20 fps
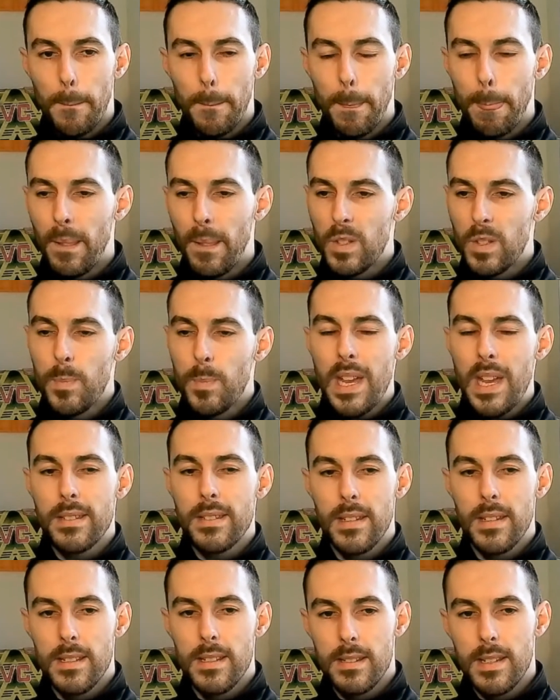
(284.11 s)
In his best
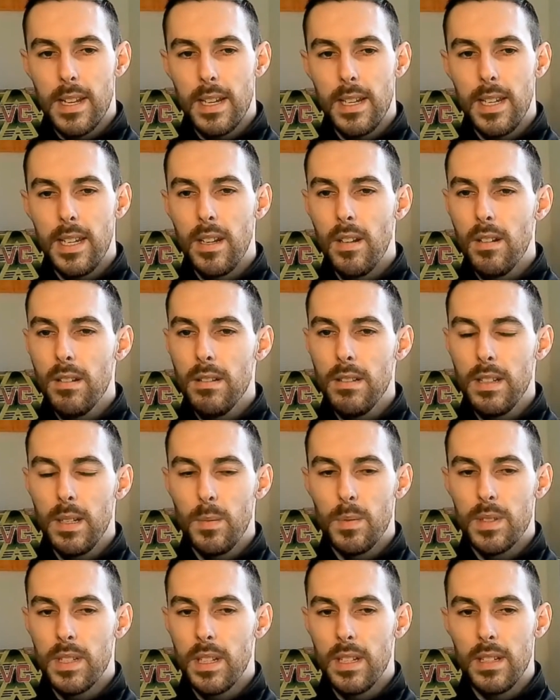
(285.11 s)
seasons at Lyon, he
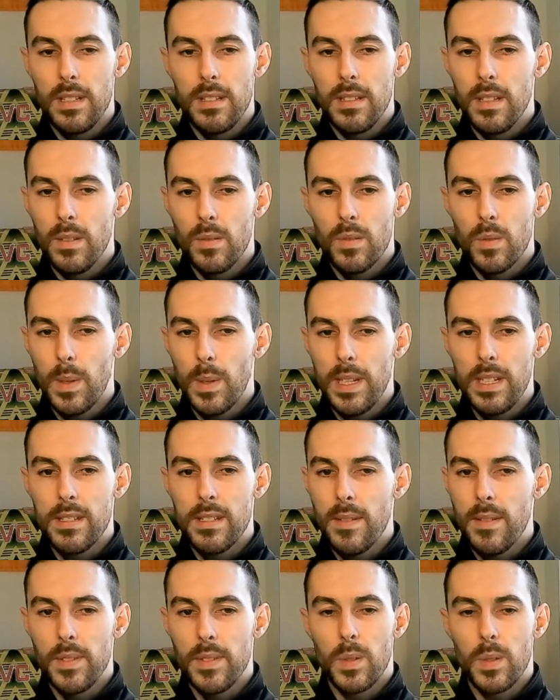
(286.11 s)
was hitting
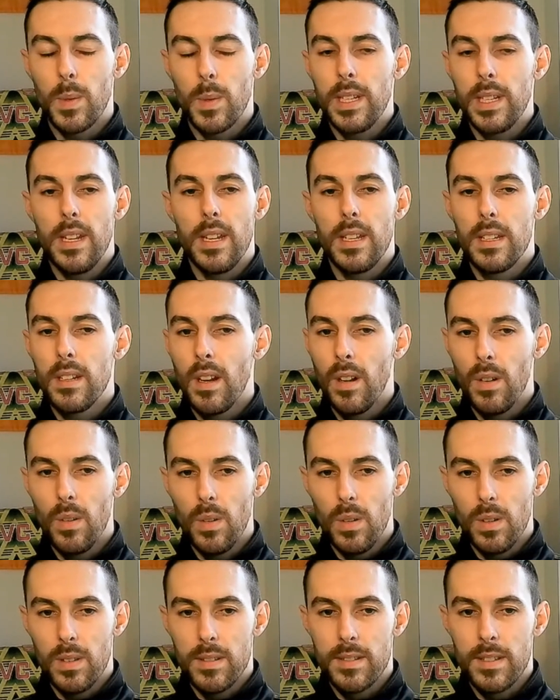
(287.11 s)
27, 28
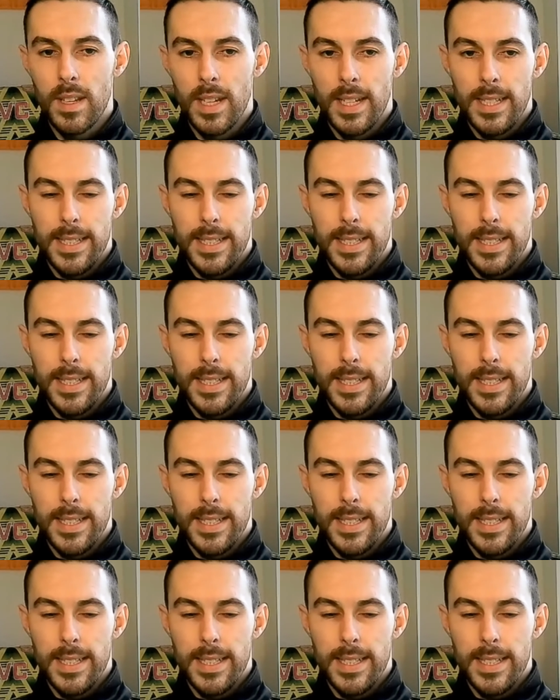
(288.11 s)
goals.